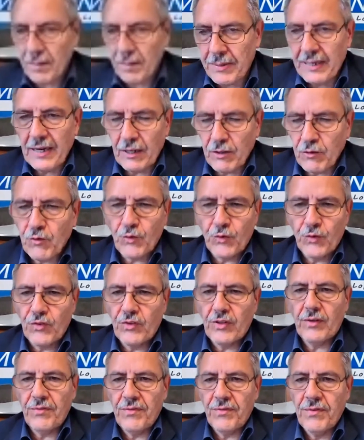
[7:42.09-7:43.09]

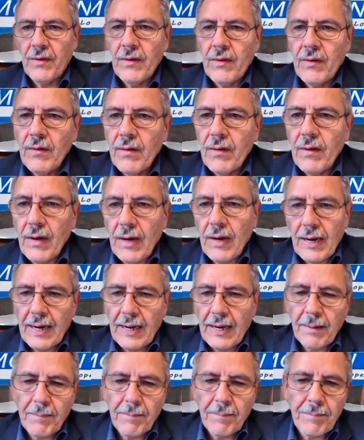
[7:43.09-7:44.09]
intrusive,
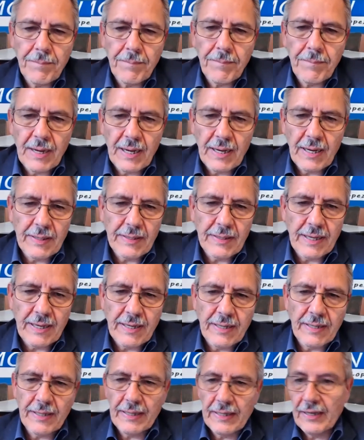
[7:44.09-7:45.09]
um, but uh,
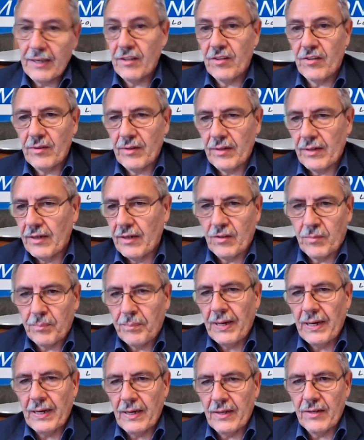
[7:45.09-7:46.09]
it is it is
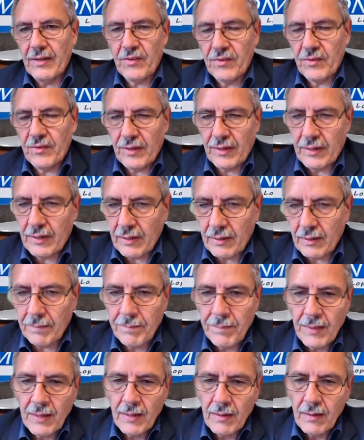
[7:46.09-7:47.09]
painless. I
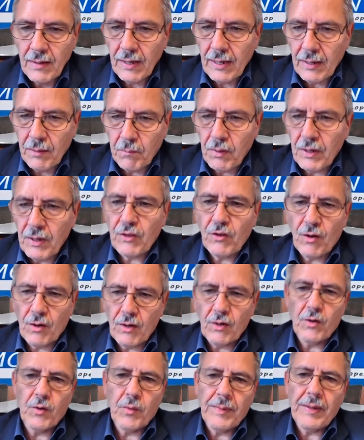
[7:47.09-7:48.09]
want to talk a
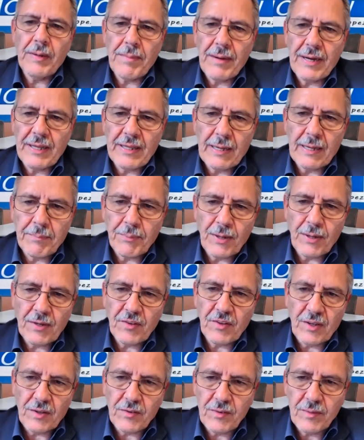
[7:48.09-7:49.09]
little bit about that
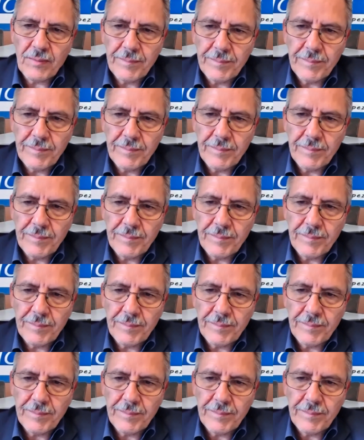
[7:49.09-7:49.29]
process.